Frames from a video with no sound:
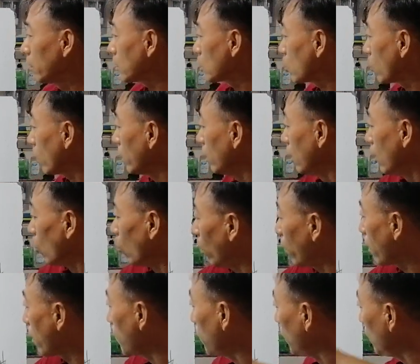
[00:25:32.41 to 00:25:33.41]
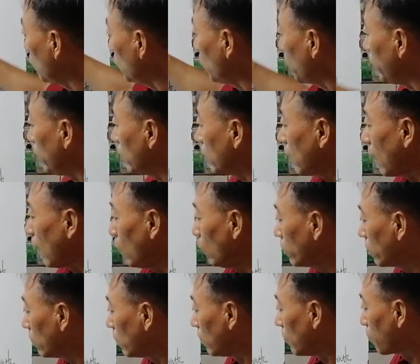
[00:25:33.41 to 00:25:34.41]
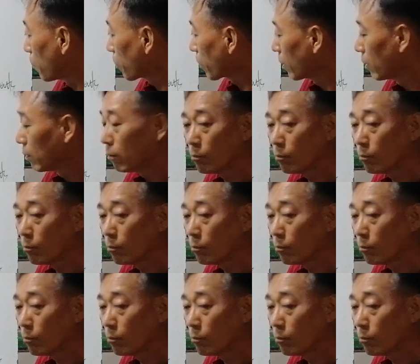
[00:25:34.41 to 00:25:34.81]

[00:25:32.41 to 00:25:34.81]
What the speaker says: That's why whatever you encounter,